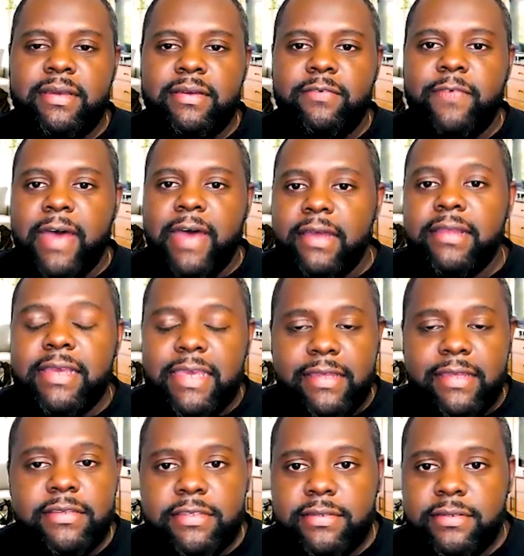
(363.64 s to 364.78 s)
file
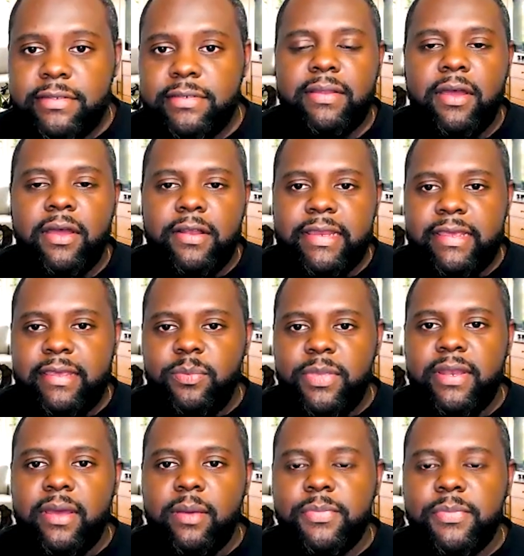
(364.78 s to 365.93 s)
against our DNB
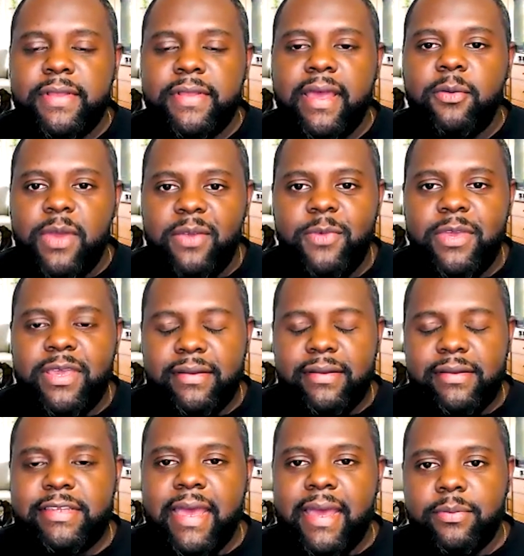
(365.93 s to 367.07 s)
number, that way we can
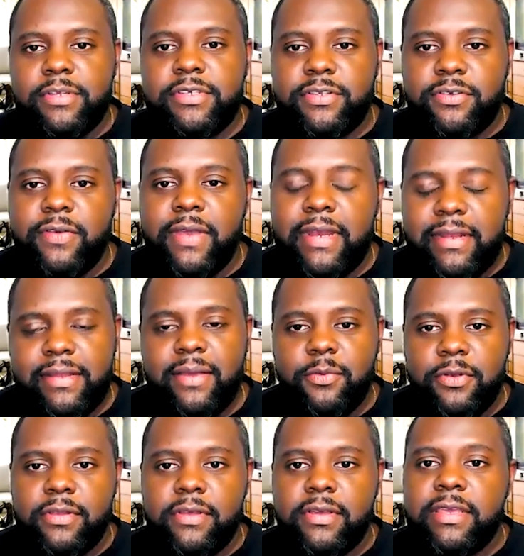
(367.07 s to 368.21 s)
establish the credit that
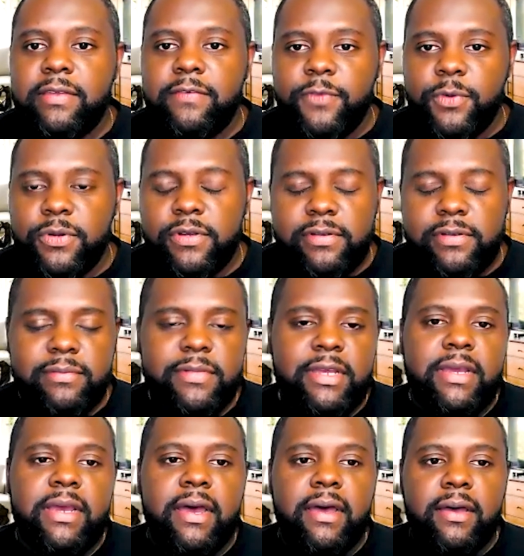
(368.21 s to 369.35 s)
we're looking for.
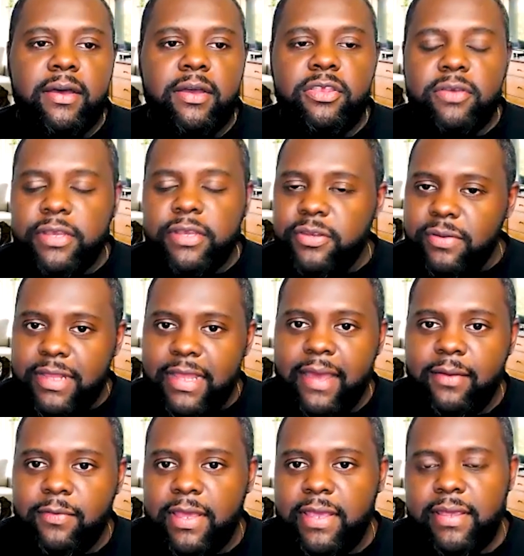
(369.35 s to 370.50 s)
You can do it
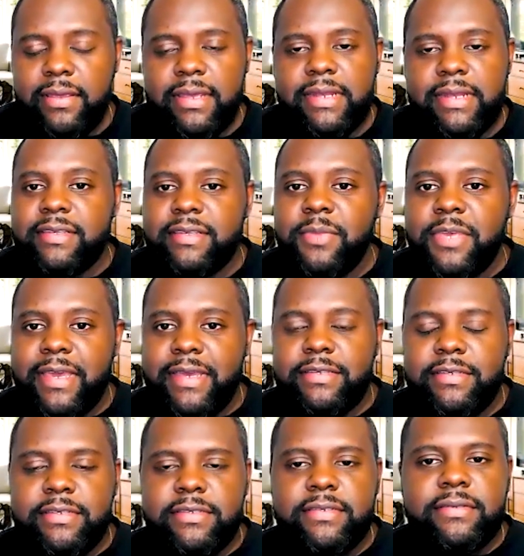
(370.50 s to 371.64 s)
that way. In some
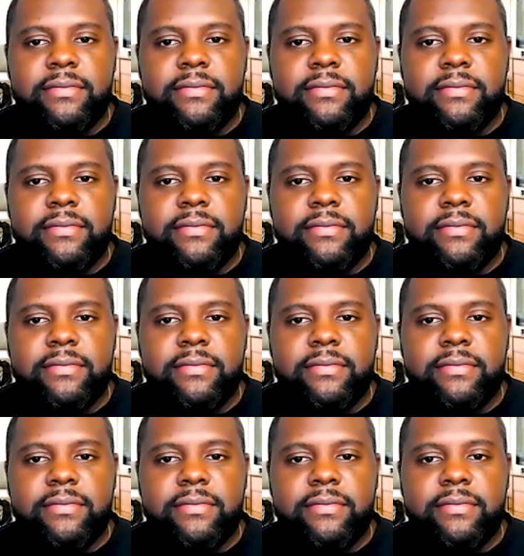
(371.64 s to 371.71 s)
cases,